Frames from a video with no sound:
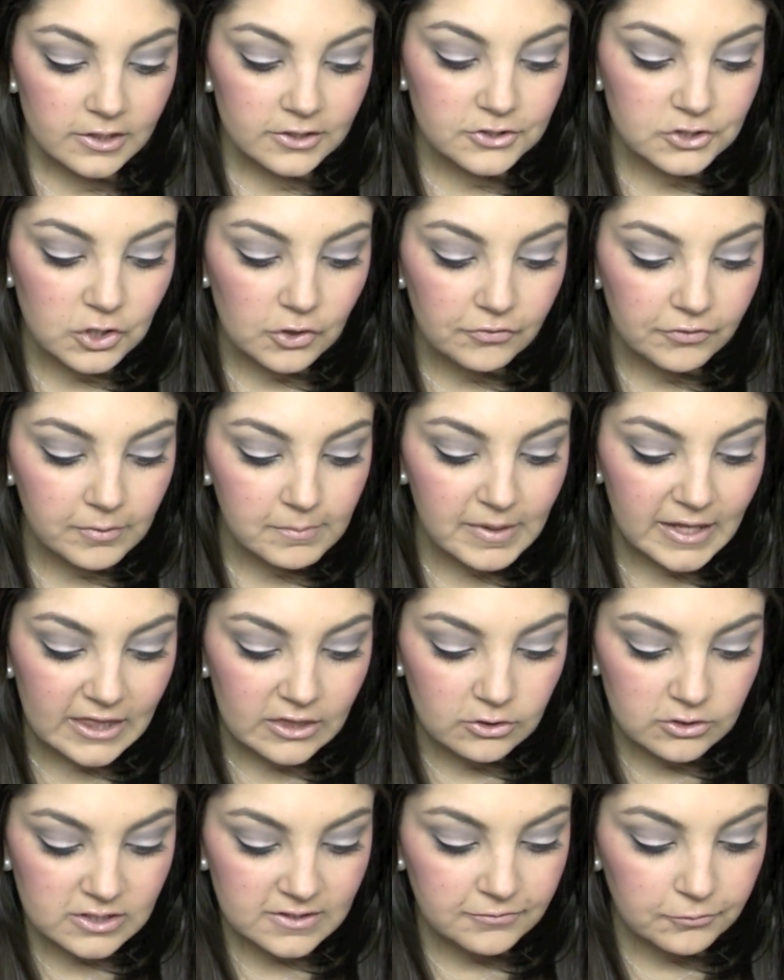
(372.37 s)
so for me,
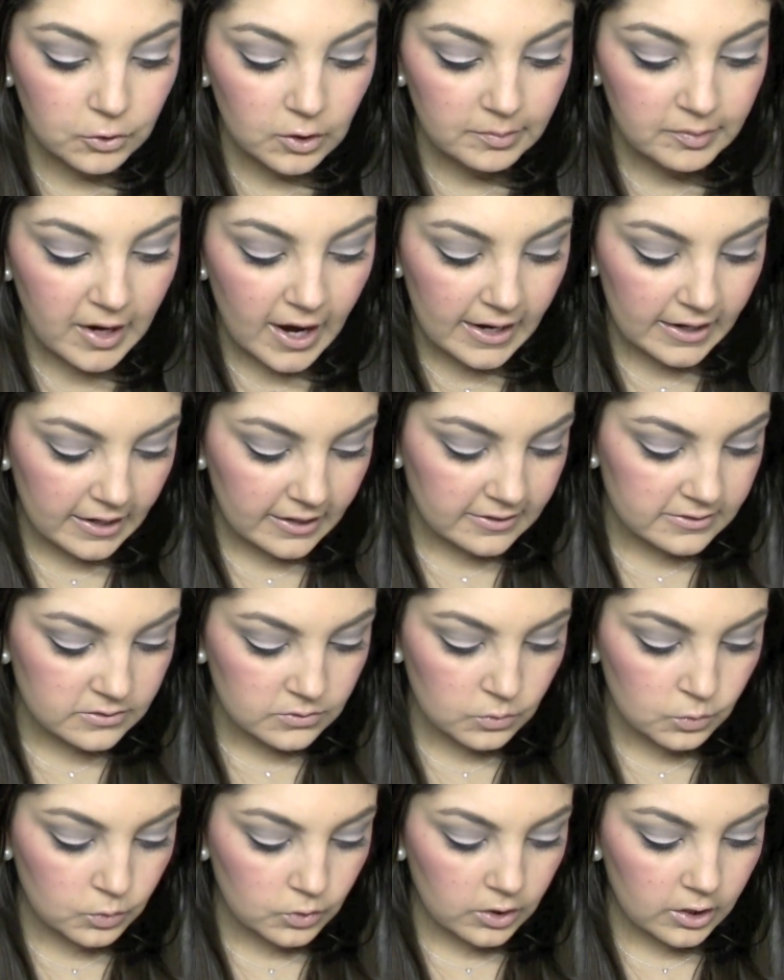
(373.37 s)
those four
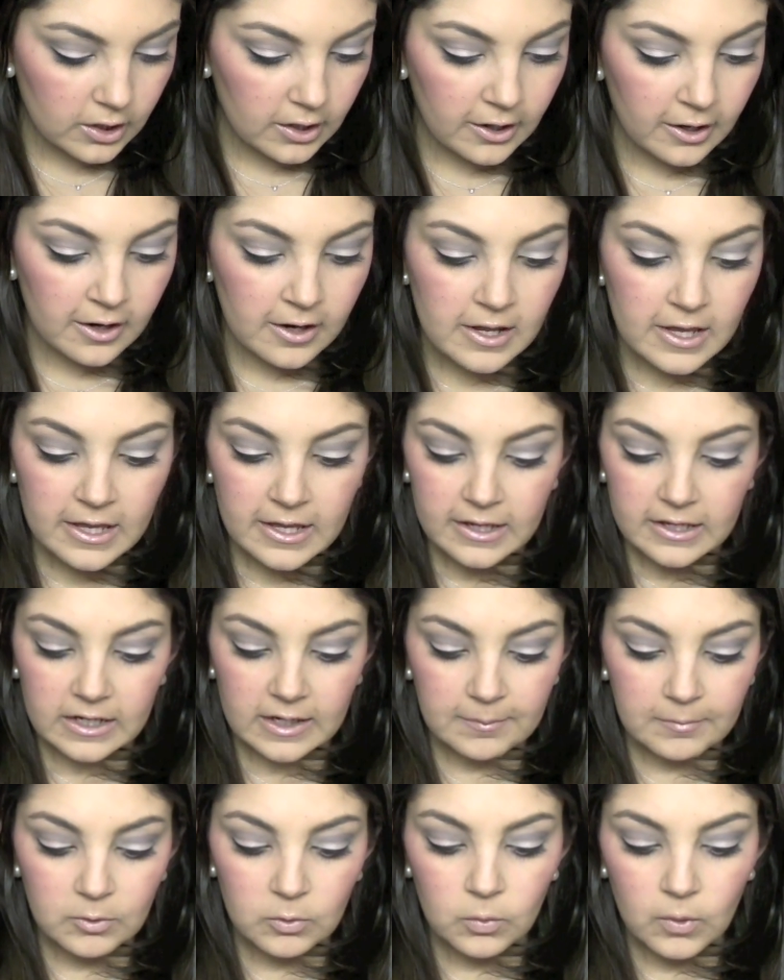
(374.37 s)
products were,
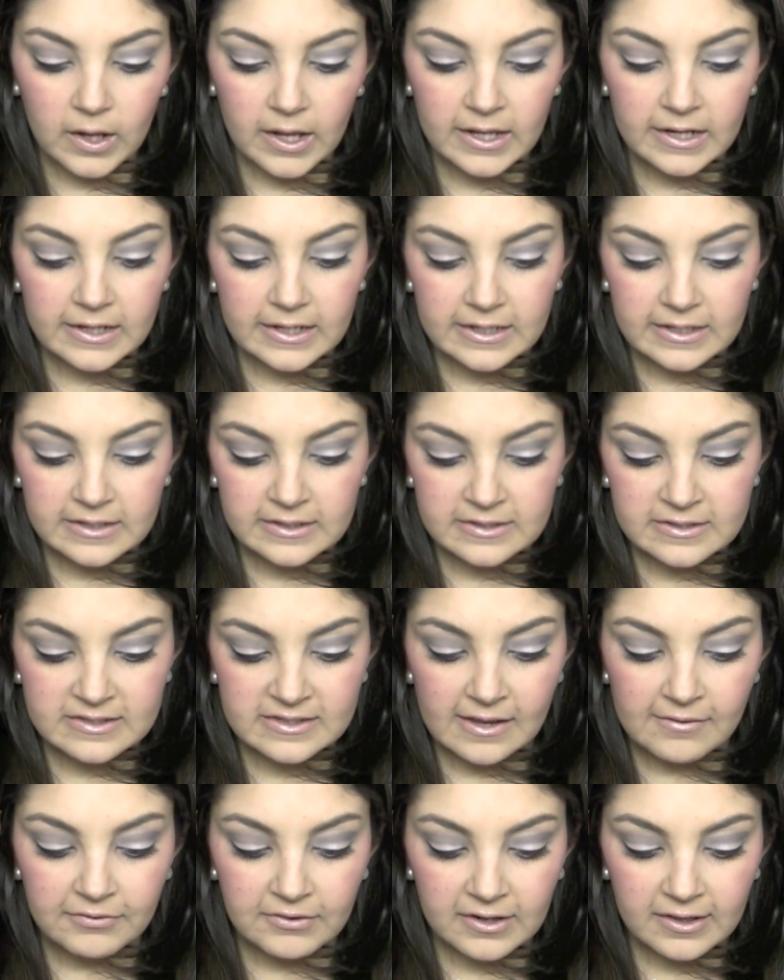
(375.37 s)
number one is
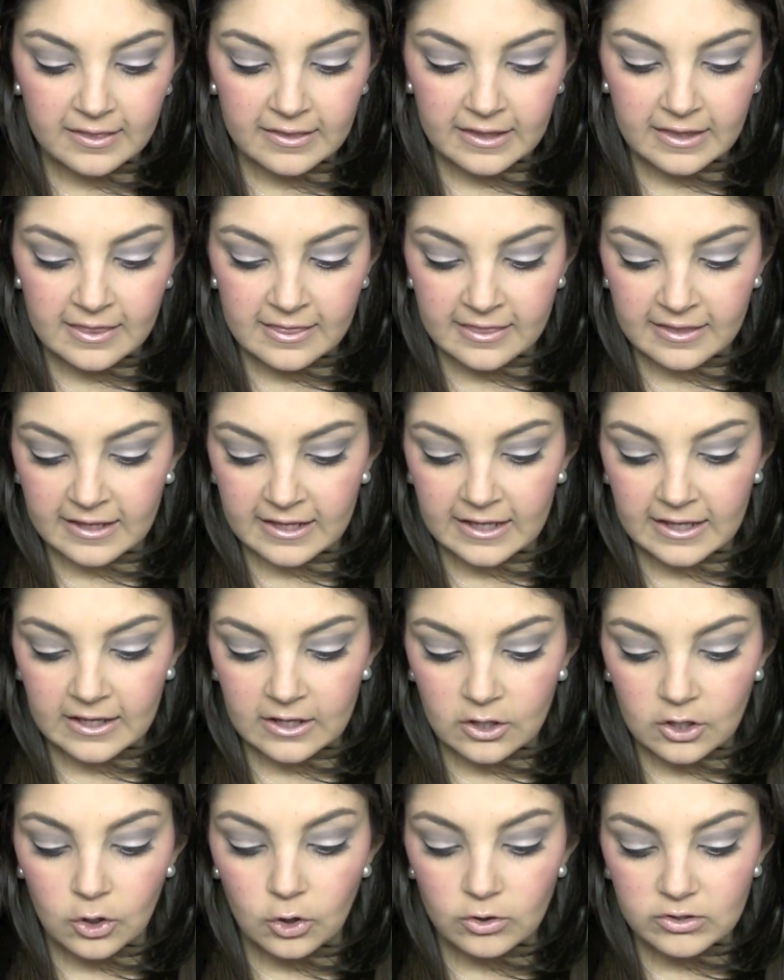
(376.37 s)
definitely
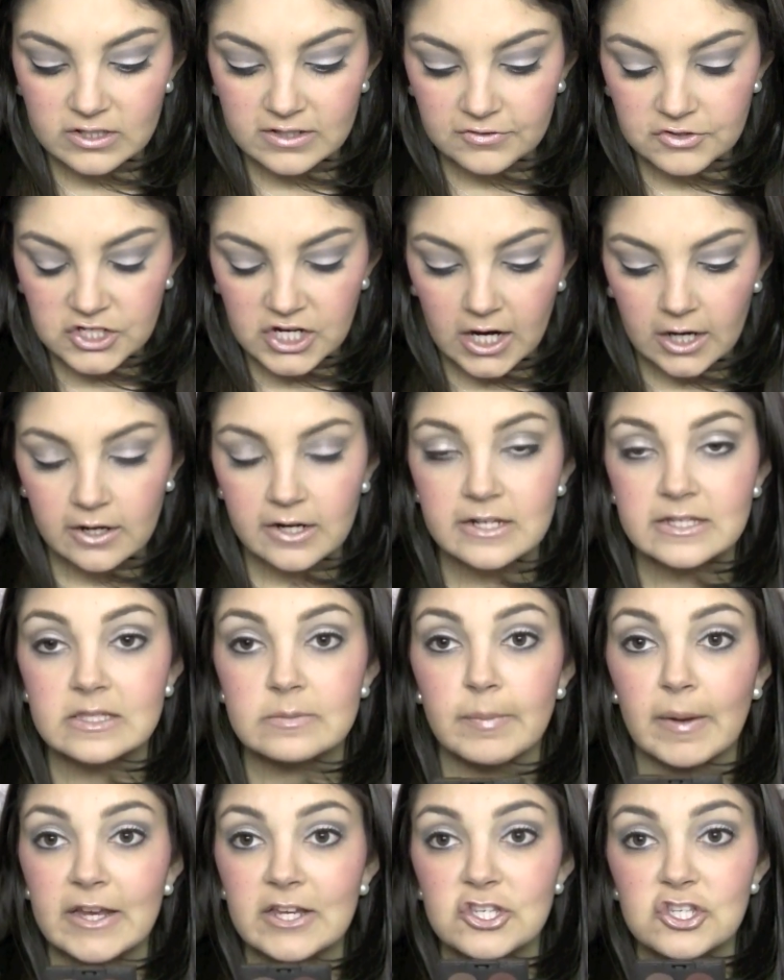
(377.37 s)
the Cult of Cherry
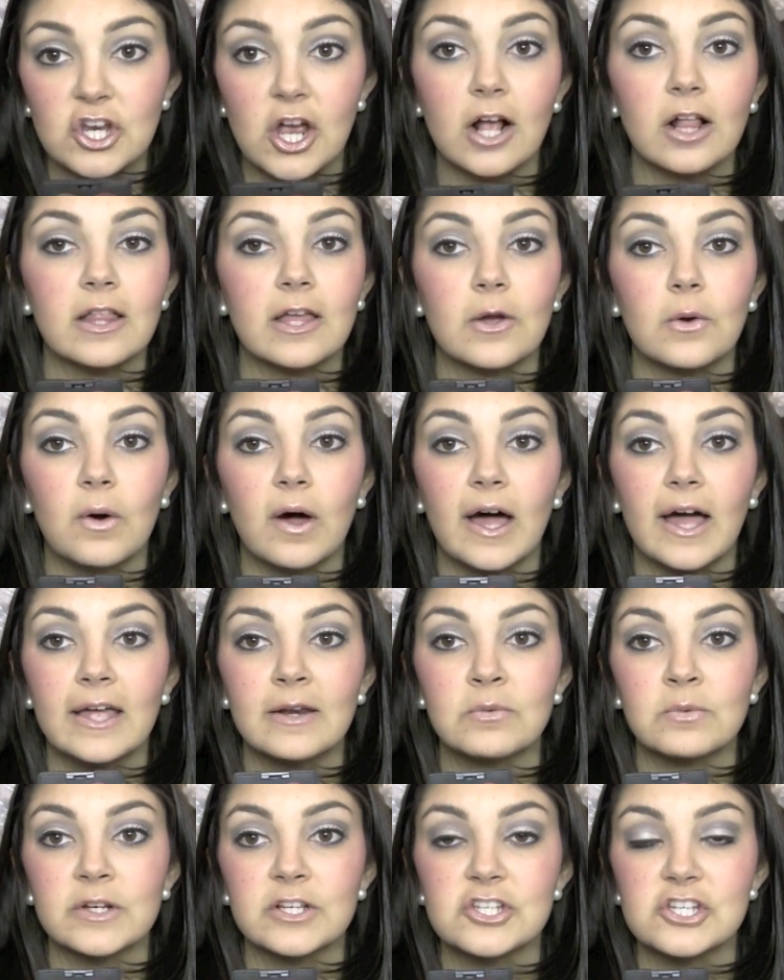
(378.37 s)
Spice Chocolate
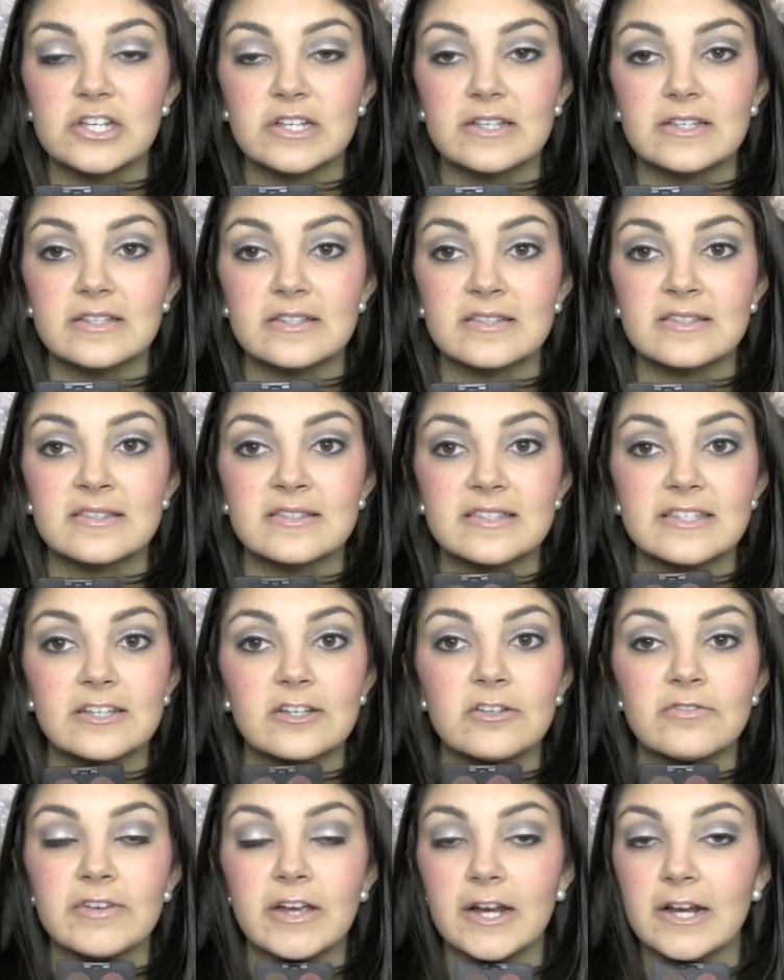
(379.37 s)
Quad, which is
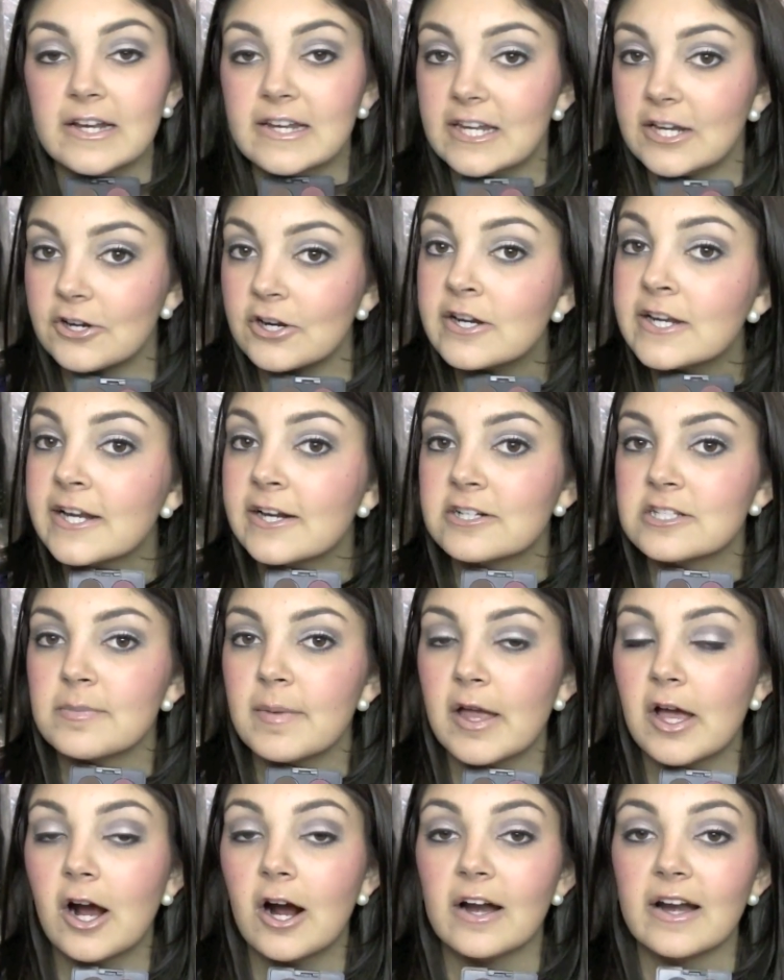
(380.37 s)
still very near and dear to
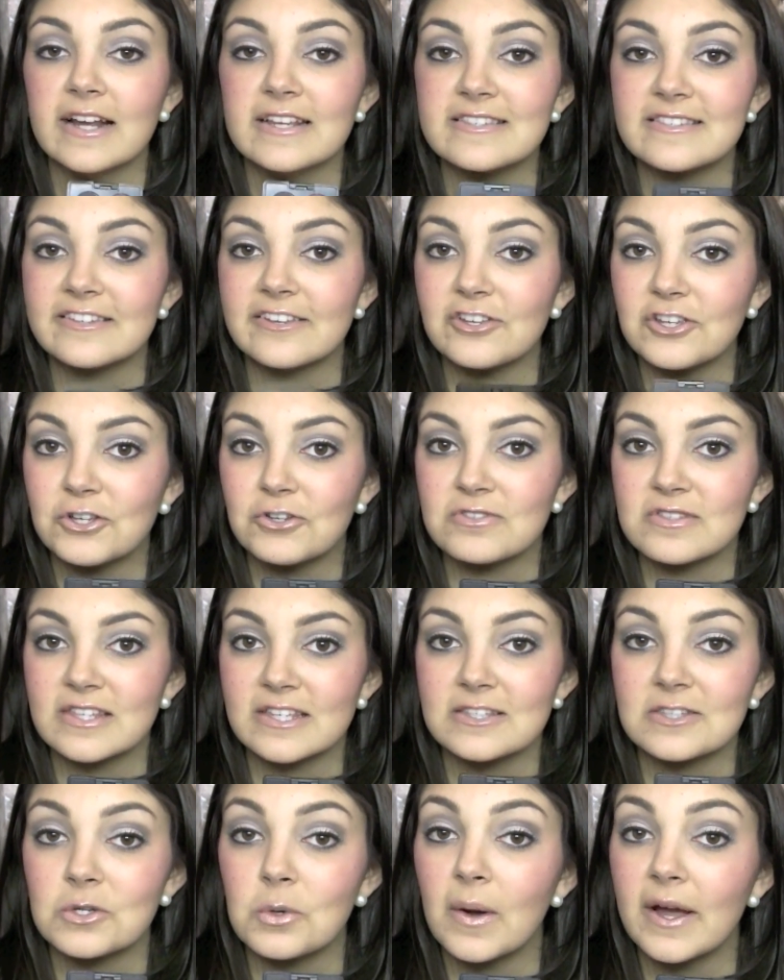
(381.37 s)
my heart. I still use
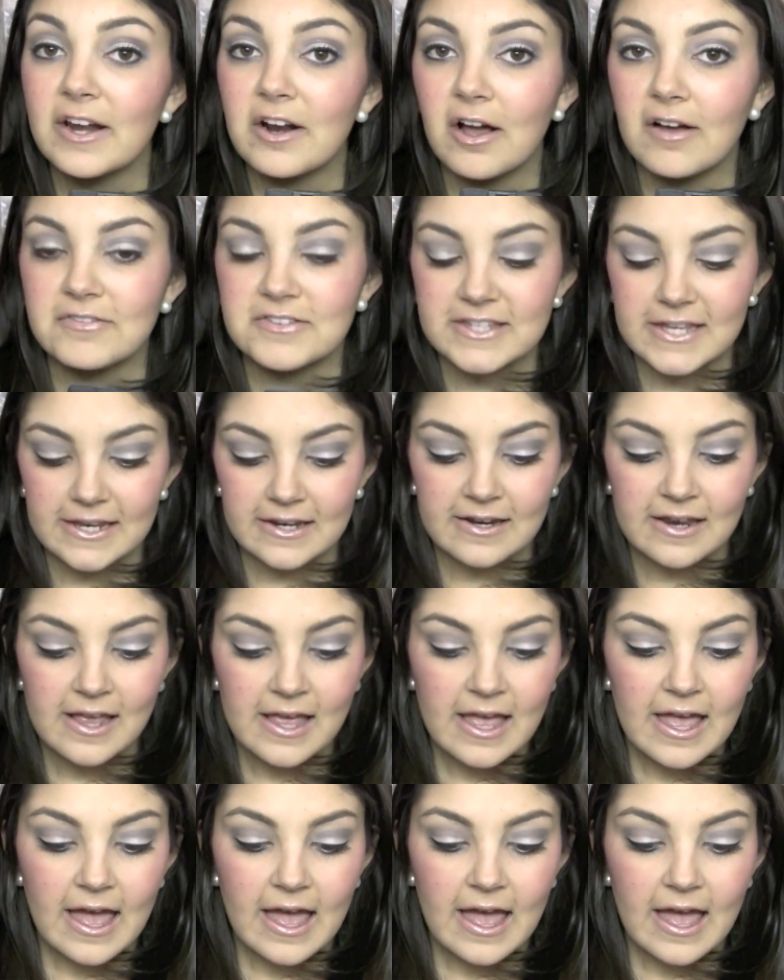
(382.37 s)
this quite often.